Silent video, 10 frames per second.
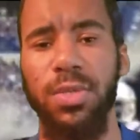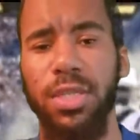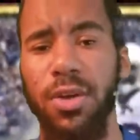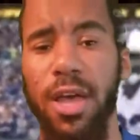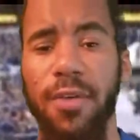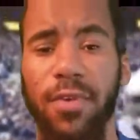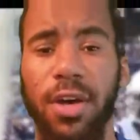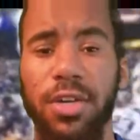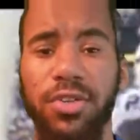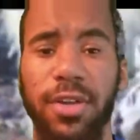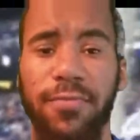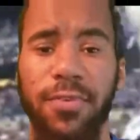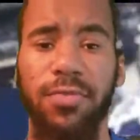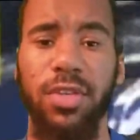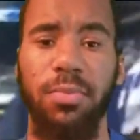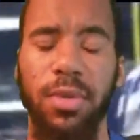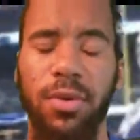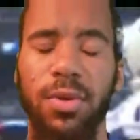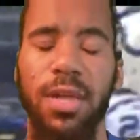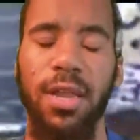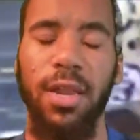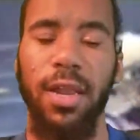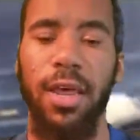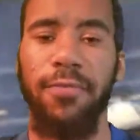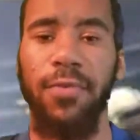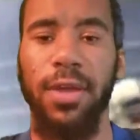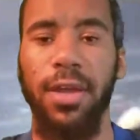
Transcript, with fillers: still have 115 mil left in